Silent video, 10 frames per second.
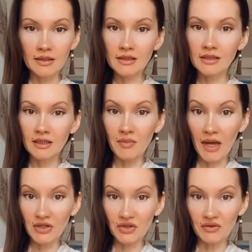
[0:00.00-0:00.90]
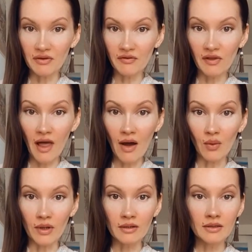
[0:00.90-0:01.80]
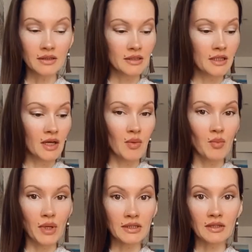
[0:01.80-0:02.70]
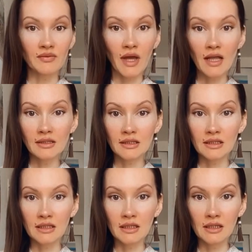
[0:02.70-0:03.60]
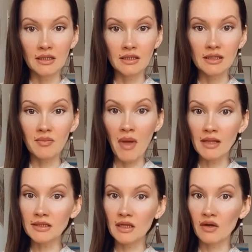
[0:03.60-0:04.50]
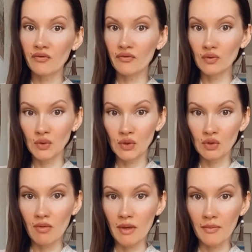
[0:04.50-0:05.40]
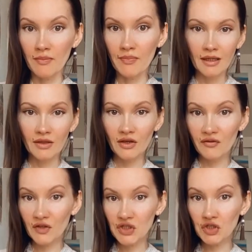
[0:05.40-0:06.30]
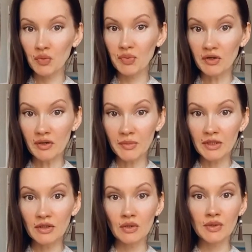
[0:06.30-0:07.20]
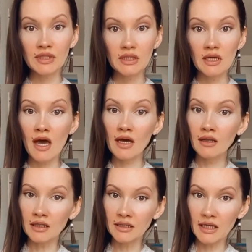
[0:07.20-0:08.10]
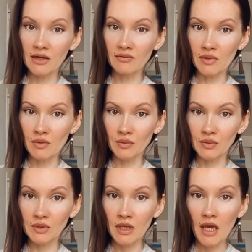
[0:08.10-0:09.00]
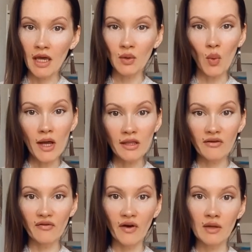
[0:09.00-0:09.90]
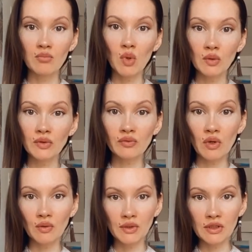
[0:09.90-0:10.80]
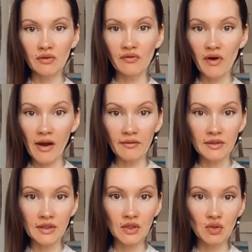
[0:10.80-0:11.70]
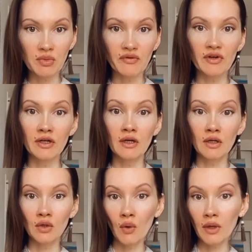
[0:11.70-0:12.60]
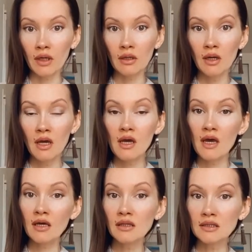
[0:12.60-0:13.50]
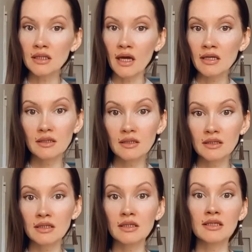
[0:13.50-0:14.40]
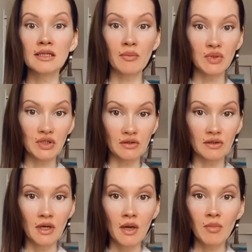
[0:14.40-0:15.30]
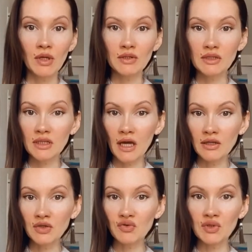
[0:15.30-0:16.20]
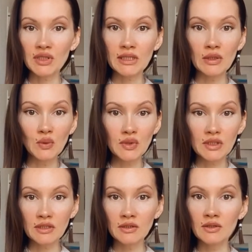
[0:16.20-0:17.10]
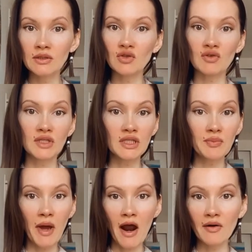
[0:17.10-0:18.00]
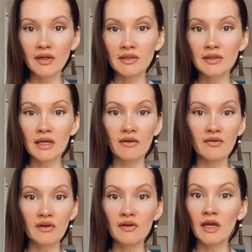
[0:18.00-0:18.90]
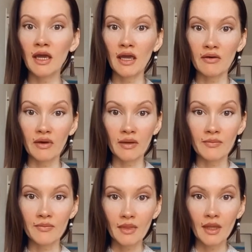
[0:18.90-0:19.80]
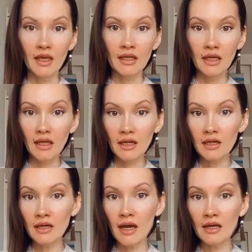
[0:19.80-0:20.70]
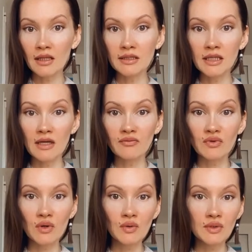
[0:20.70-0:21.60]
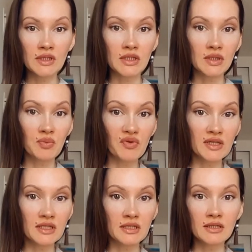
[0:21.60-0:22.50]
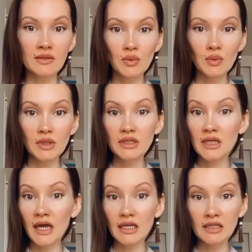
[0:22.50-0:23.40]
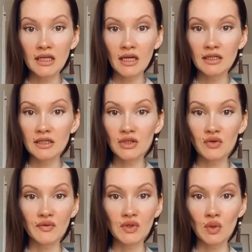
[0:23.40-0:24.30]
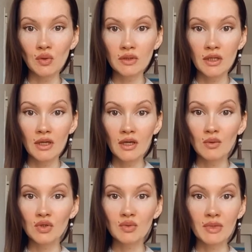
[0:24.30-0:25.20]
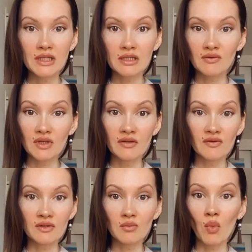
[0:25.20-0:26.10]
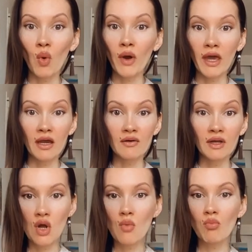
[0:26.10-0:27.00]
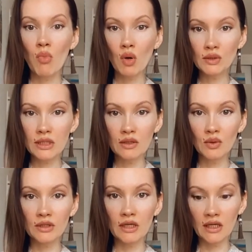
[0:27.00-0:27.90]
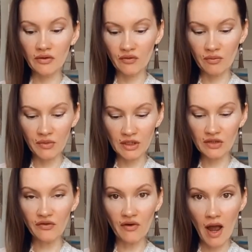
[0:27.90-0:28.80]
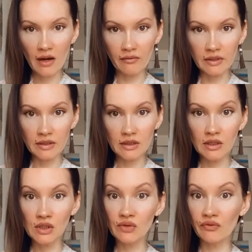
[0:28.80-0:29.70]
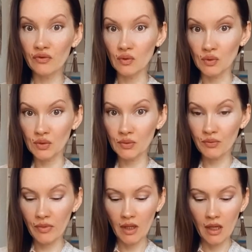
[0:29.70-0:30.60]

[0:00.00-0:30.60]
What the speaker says: And this is an imaginary flower, but in reality it smells like fruits to me. In the official pyramid you see eglantine rose, and while I find most roses in fragrances to be very annoying, eglantine is an exception, because it's kind of translucent, transparent and very airy. In here, eglantine rose is present with a tiny touch of salt, which makes it even more airy. Mostly what I get from this fragrance is fruits.